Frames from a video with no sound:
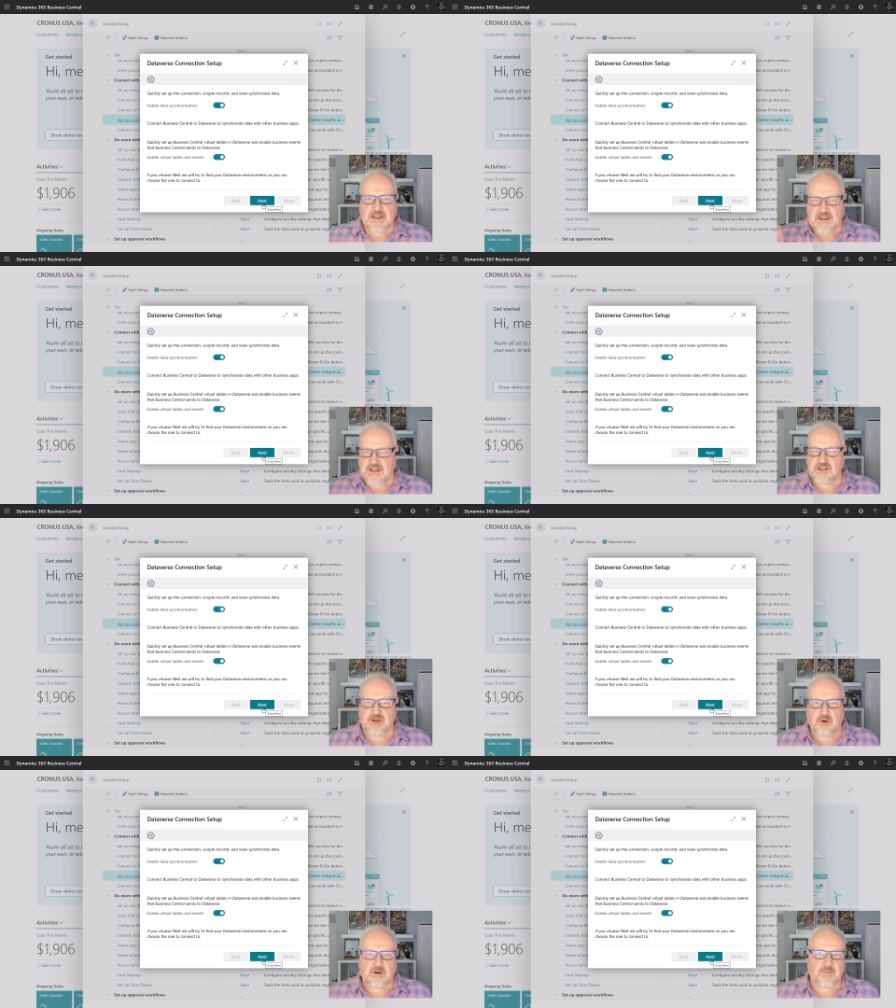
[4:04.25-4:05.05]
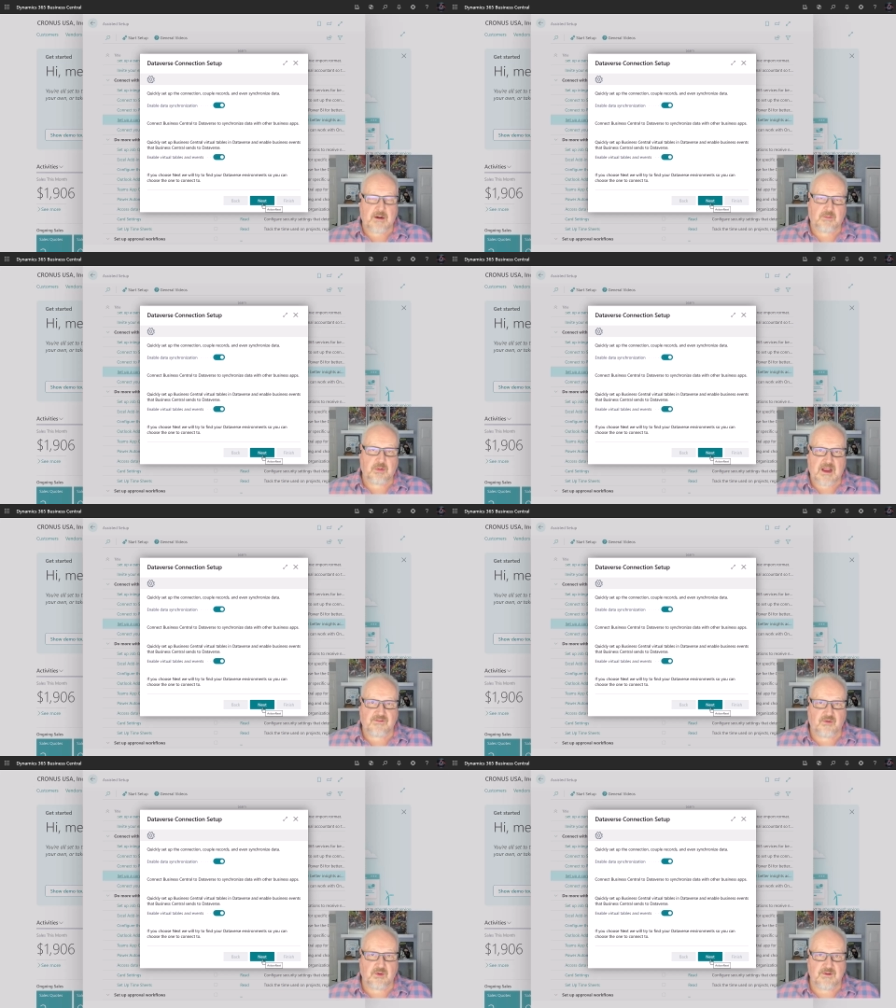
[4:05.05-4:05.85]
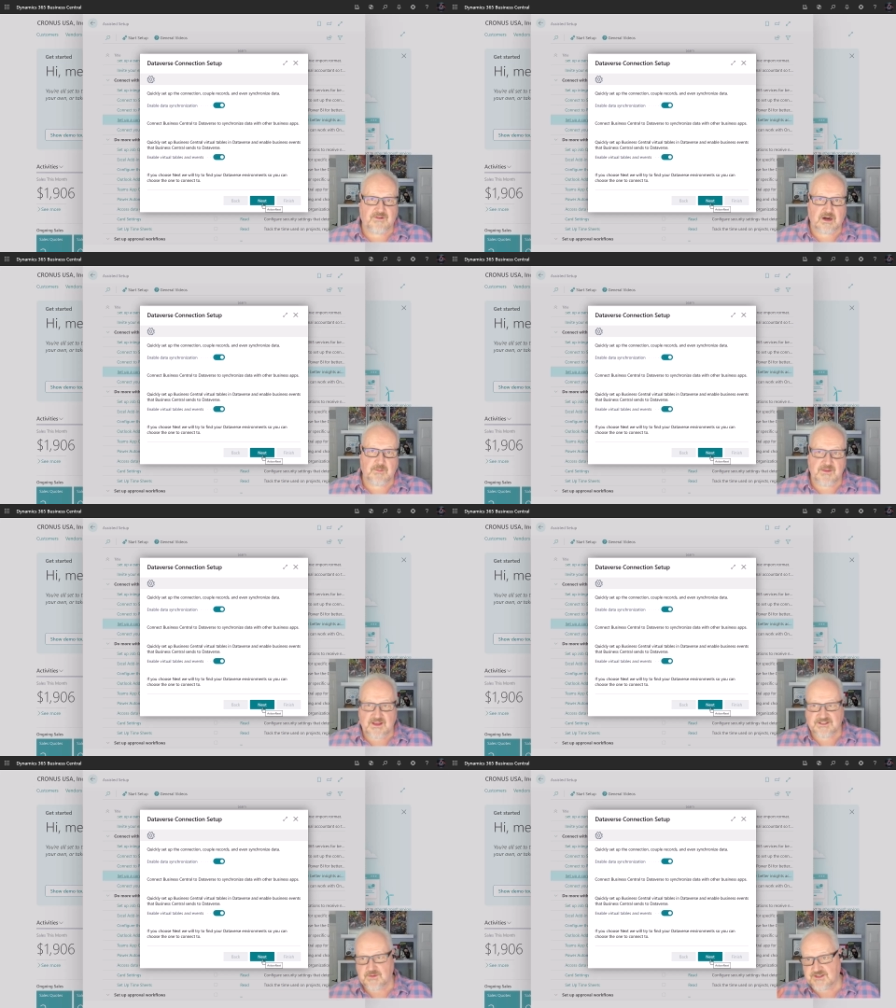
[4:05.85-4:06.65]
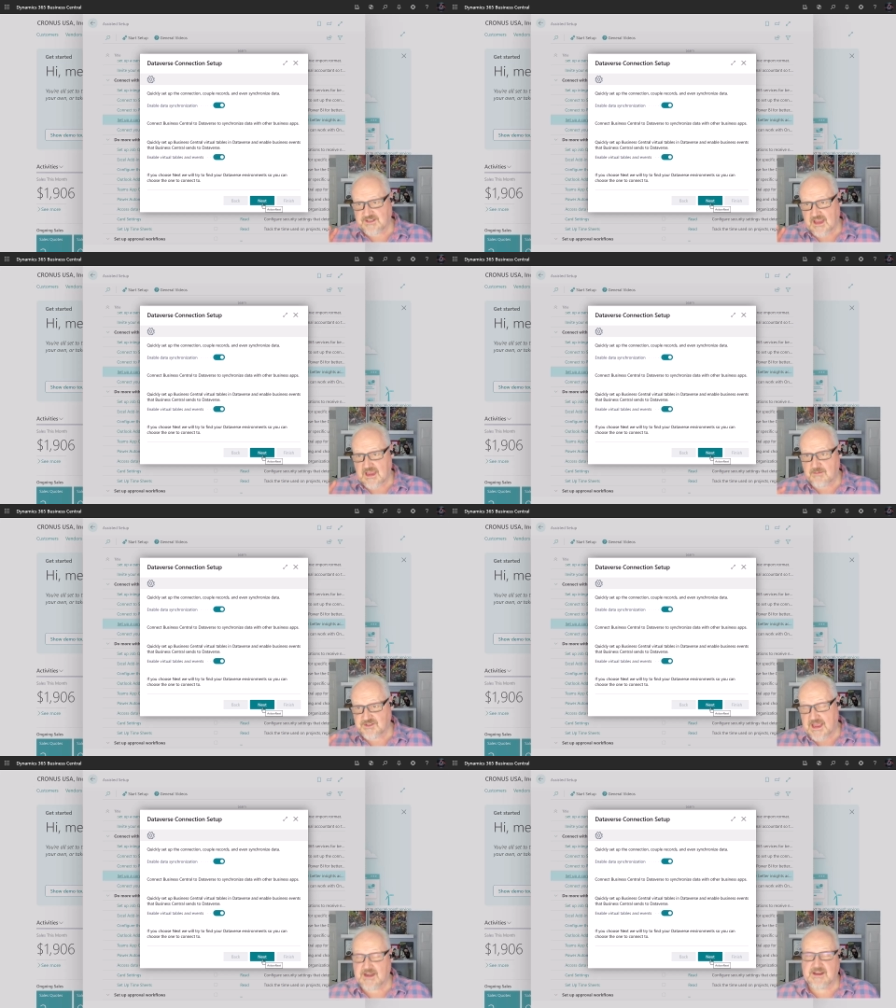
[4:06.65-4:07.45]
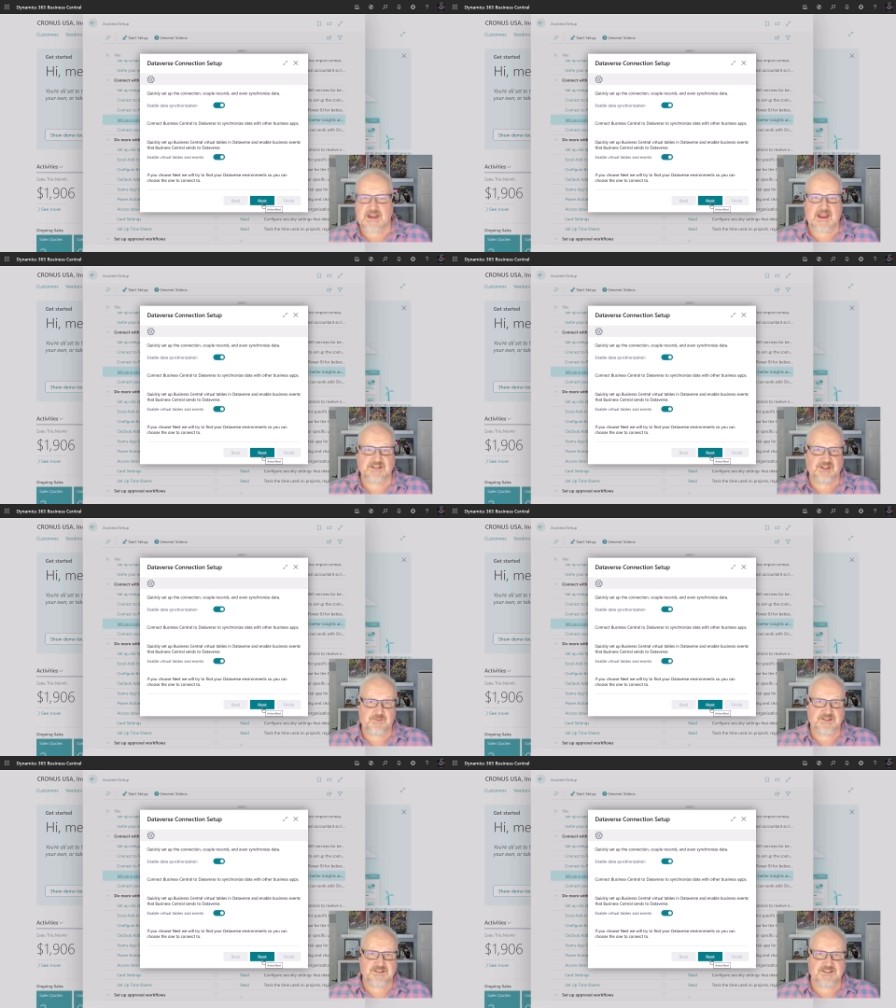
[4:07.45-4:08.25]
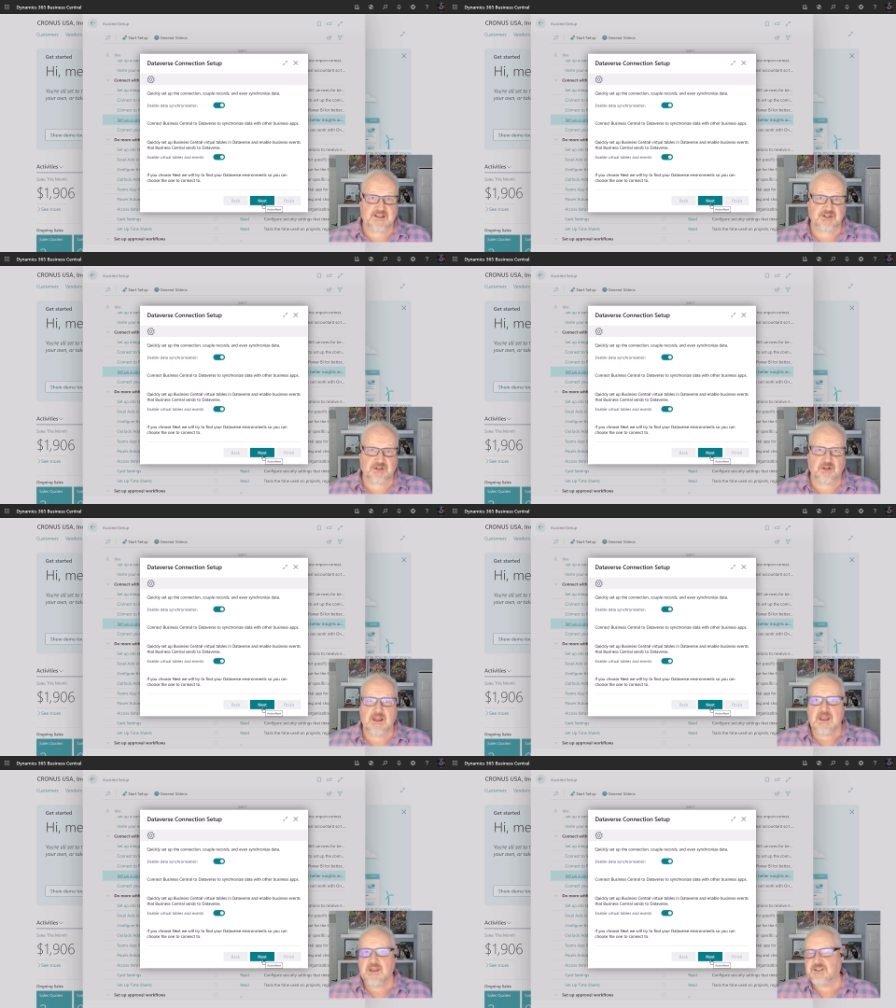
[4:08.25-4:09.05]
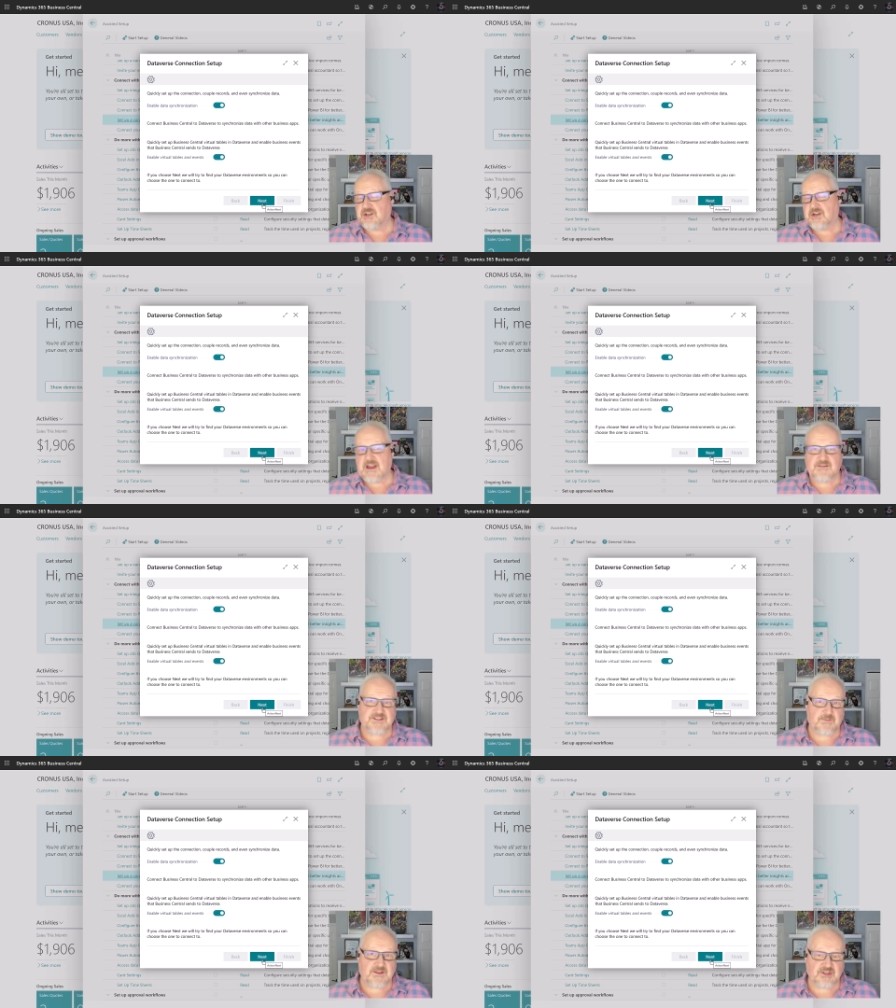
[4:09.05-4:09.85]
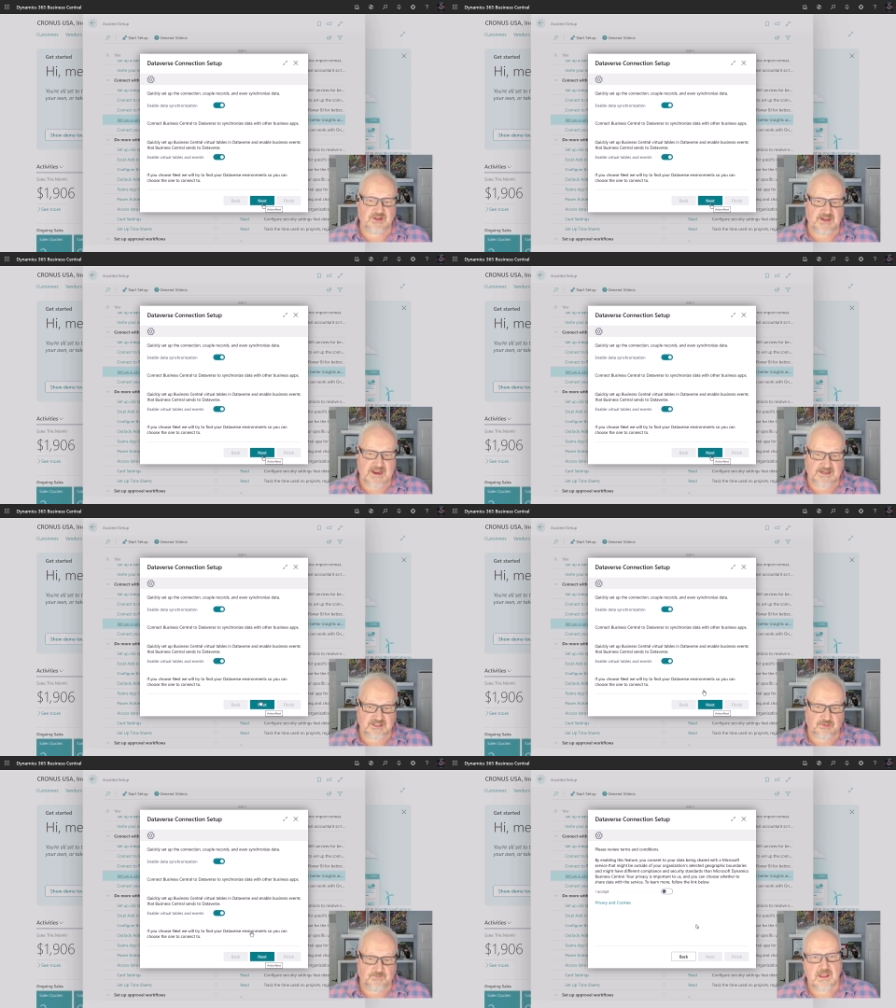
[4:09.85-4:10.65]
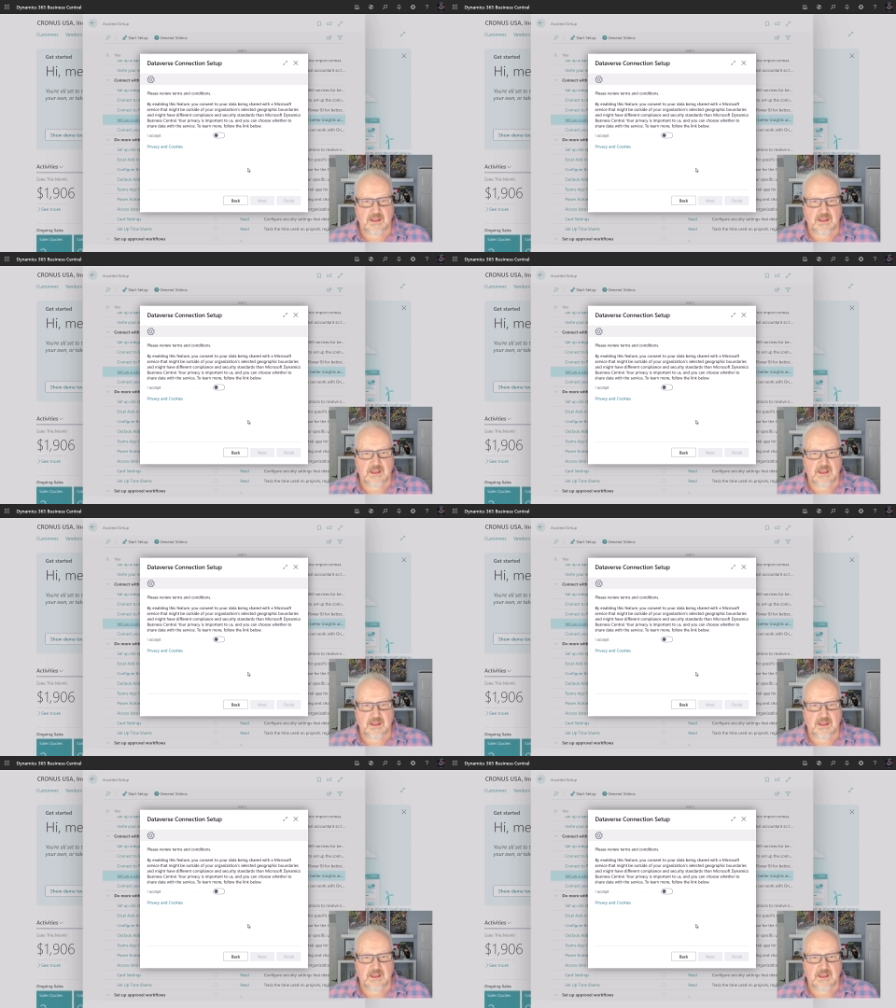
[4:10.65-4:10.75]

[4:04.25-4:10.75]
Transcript: in your Power Platform environment that's on the same tenant as your Business Central, so you can have something to connect to.